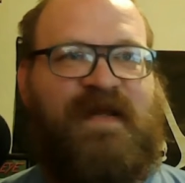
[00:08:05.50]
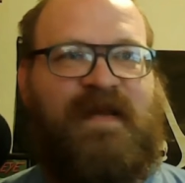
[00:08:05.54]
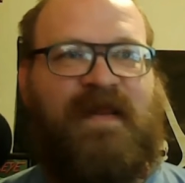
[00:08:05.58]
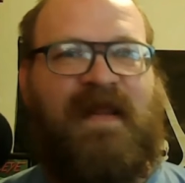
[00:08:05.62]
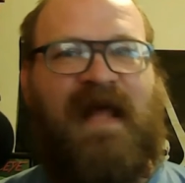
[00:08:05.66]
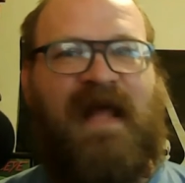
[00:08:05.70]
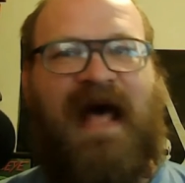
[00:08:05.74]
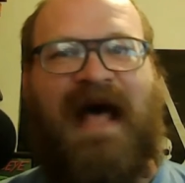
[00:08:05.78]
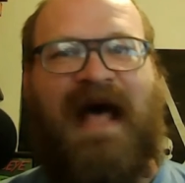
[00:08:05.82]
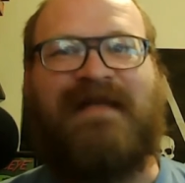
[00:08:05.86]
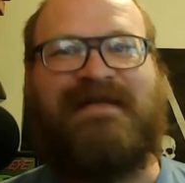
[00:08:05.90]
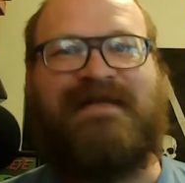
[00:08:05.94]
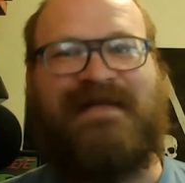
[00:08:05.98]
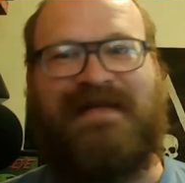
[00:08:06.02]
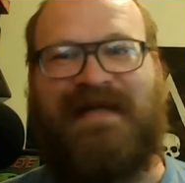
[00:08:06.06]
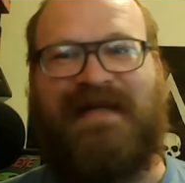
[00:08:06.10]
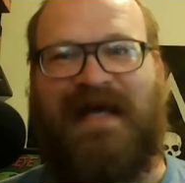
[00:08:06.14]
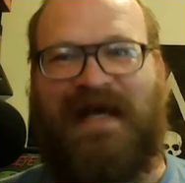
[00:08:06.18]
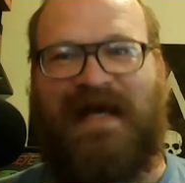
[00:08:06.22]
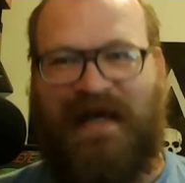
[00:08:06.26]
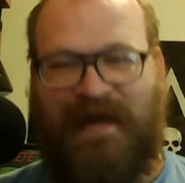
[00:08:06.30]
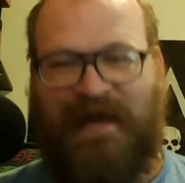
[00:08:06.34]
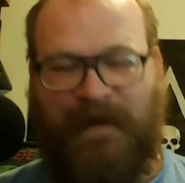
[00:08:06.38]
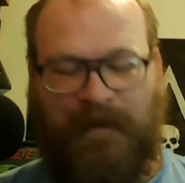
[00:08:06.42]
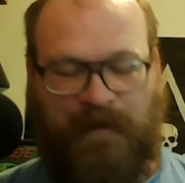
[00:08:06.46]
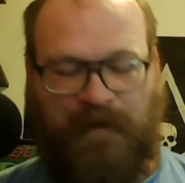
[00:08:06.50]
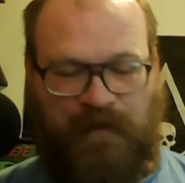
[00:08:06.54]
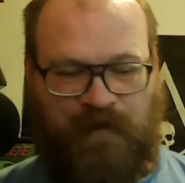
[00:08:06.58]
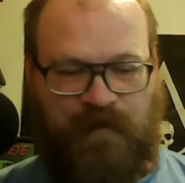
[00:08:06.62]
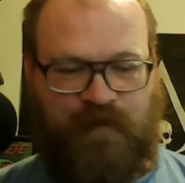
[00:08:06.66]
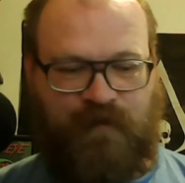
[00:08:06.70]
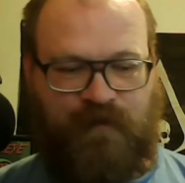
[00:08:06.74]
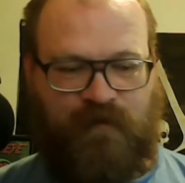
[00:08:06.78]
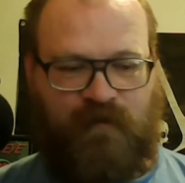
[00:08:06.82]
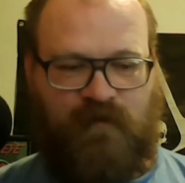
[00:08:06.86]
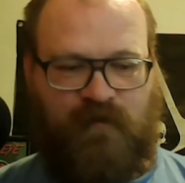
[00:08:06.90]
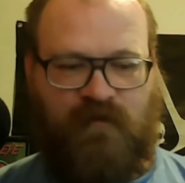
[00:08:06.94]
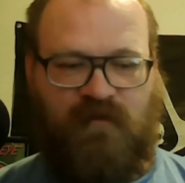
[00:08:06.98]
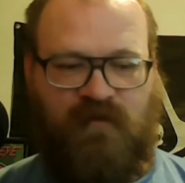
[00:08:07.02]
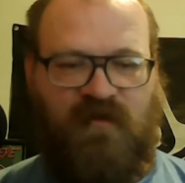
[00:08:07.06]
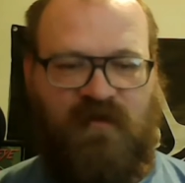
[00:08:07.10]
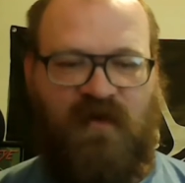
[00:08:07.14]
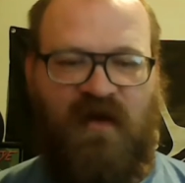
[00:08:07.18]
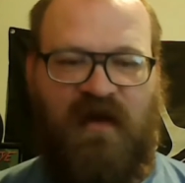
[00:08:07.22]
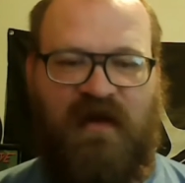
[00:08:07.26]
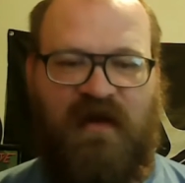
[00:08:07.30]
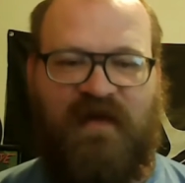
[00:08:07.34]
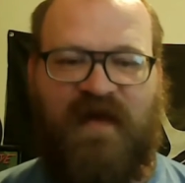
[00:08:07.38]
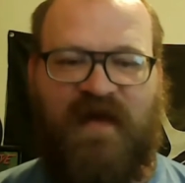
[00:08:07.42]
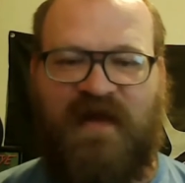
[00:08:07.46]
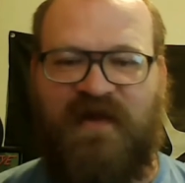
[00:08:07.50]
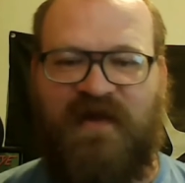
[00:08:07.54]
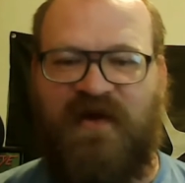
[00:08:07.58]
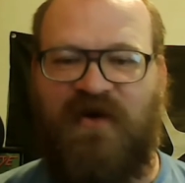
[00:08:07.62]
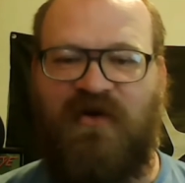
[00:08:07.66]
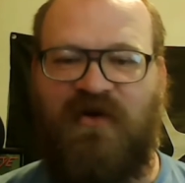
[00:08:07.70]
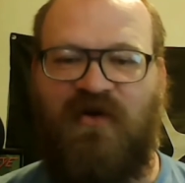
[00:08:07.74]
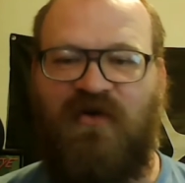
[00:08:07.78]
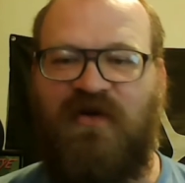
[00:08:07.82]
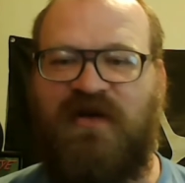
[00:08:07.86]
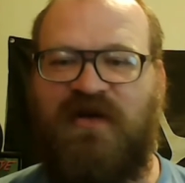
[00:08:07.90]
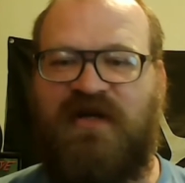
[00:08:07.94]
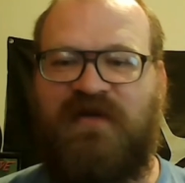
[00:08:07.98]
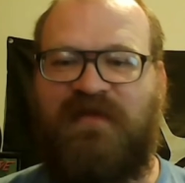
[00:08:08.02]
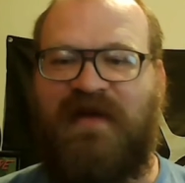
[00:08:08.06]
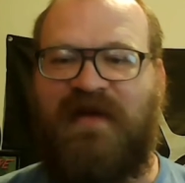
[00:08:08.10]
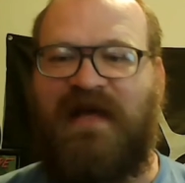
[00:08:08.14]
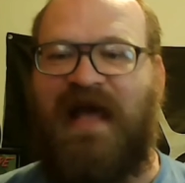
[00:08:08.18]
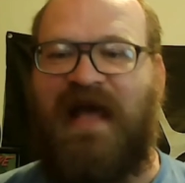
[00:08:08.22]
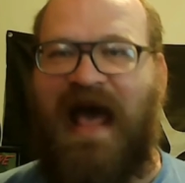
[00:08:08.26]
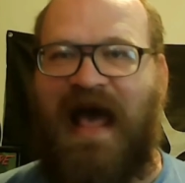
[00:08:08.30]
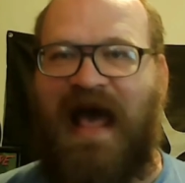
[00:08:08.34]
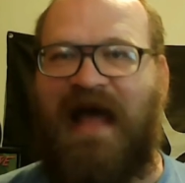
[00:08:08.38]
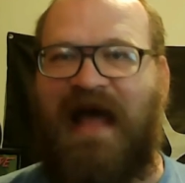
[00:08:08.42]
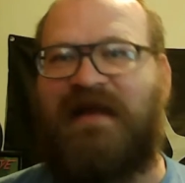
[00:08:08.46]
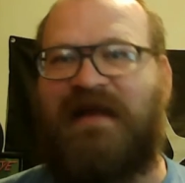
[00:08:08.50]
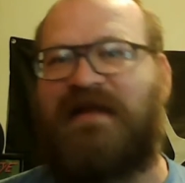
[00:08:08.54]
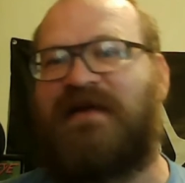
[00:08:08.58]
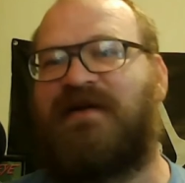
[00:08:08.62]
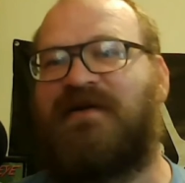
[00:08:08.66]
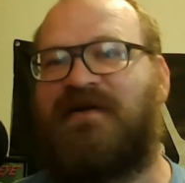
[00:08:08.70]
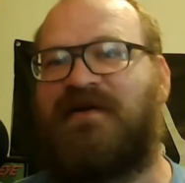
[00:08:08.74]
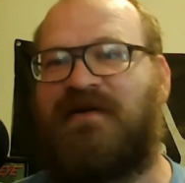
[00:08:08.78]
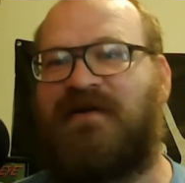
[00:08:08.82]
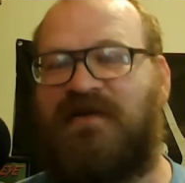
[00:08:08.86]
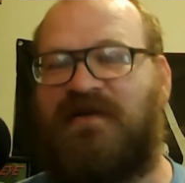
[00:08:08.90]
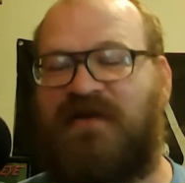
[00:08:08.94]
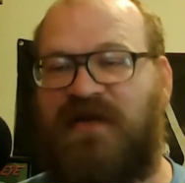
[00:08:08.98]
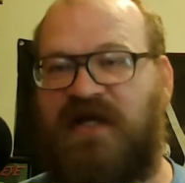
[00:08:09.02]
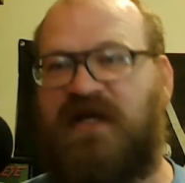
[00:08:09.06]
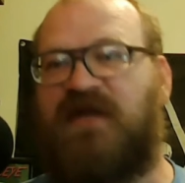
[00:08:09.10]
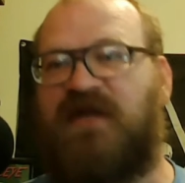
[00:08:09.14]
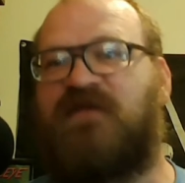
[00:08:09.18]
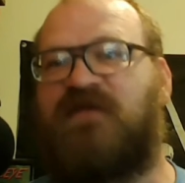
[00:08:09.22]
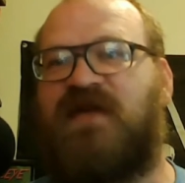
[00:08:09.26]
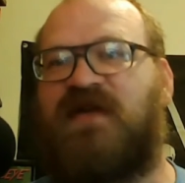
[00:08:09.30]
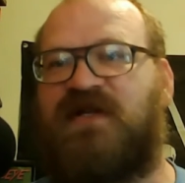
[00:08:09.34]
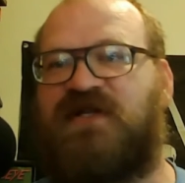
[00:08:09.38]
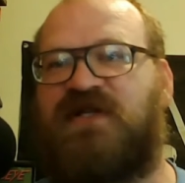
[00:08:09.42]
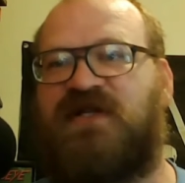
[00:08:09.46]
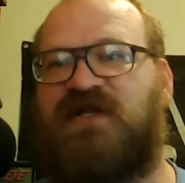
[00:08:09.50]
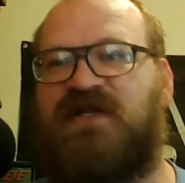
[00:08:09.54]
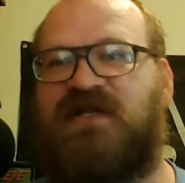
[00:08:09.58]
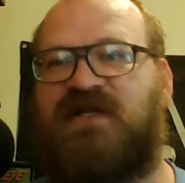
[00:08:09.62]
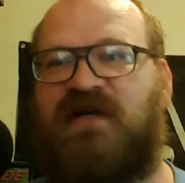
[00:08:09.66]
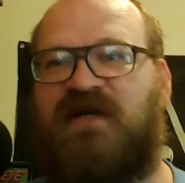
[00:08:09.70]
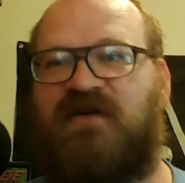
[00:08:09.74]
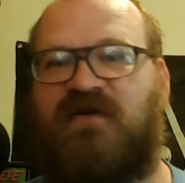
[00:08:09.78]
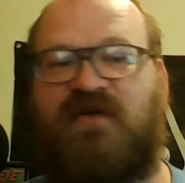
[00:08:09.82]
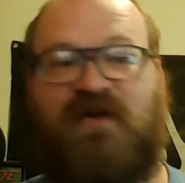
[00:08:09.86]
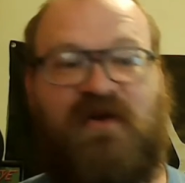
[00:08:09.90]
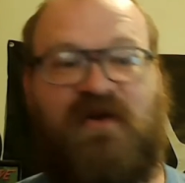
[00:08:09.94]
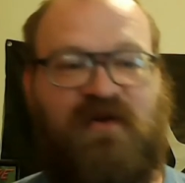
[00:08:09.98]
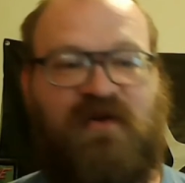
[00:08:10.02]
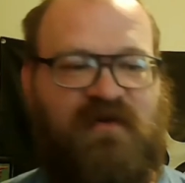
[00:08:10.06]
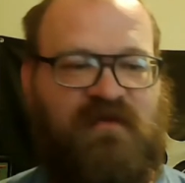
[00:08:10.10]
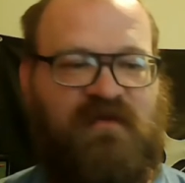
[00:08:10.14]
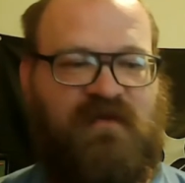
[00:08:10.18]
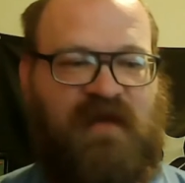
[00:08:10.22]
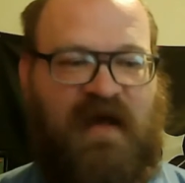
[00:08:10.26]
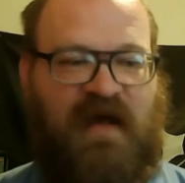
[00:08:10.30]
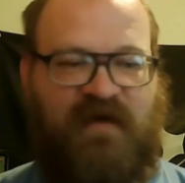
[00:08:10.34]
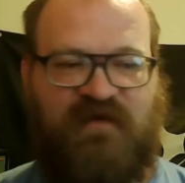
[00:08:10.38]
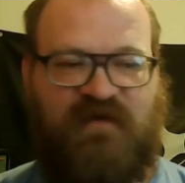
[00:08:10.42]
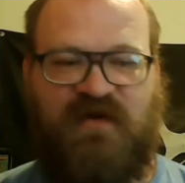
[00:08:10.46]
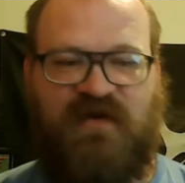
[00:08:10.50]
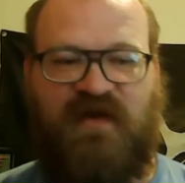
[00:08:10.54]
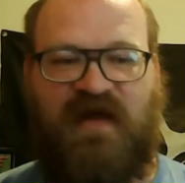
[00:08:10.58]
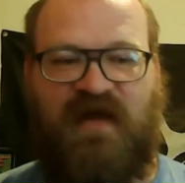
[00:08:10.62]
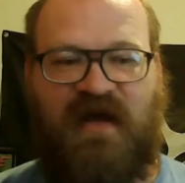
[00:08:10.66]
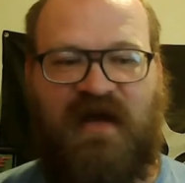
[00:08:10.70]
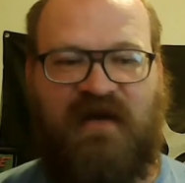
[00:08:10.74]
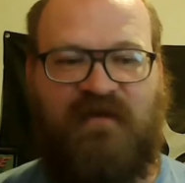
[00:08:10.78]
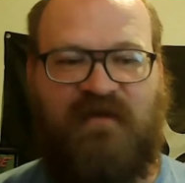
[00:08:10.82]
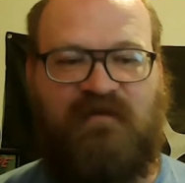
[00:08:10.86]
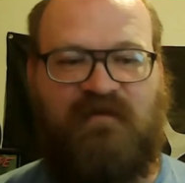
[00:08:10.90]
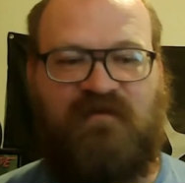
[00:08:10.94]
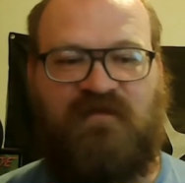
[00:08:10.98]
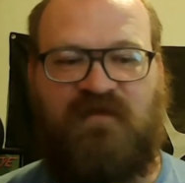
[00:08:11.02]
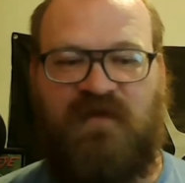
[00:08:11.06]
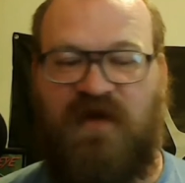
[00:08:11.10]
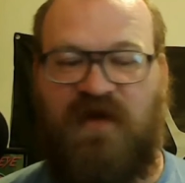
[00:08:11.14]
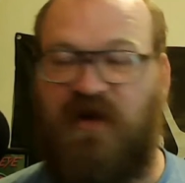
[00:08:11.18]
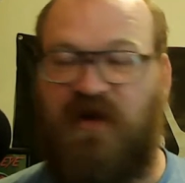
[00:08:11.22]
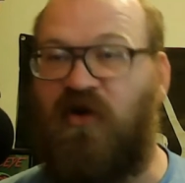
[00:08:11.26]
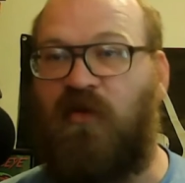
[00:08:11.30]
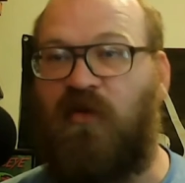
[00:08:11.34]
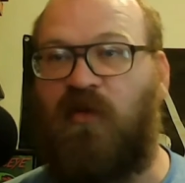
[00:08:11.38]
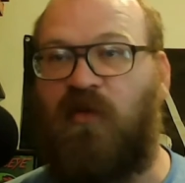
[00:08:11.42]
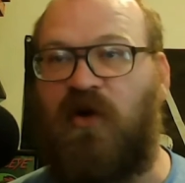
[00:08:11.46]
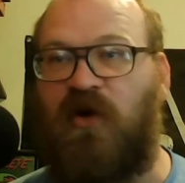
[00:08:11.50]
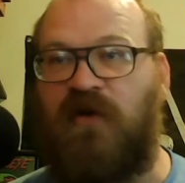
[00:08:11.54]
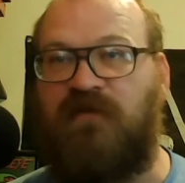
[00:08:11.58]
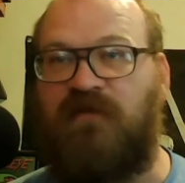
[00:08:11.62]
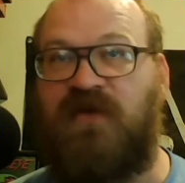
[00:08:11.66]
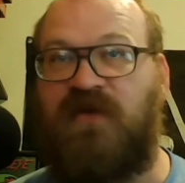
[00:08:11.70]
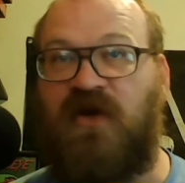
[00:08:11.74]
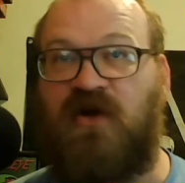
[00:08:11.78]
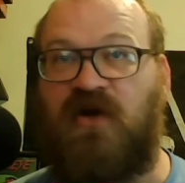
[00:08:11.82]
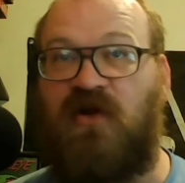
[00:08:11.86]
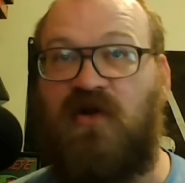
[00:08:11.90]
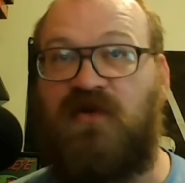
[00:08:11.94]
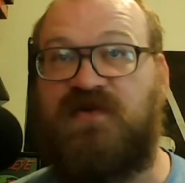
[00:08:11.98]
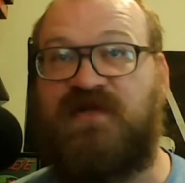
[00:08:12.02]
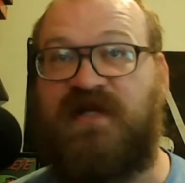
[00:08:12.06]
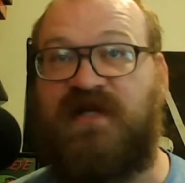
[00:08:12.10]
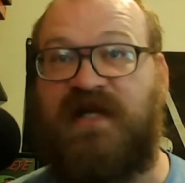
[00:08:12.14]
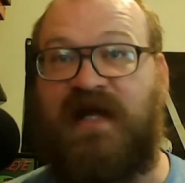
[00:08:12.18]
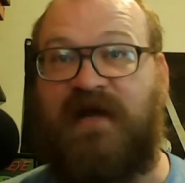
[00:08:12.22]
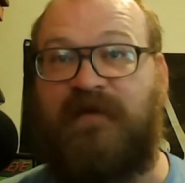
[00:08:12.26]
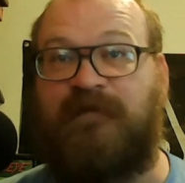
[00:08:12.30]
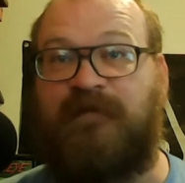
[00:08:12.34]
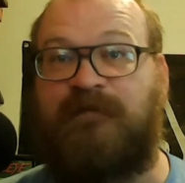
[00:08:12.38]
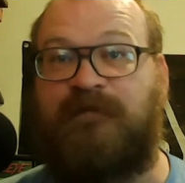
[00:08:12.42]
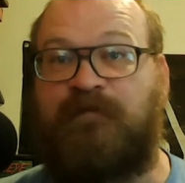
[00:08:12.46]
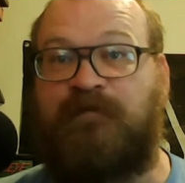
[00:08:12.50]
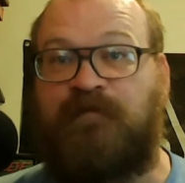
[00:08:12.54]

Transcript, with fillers: last day that they're going to be at the convention center. They're after that, they're no more. They're closing down,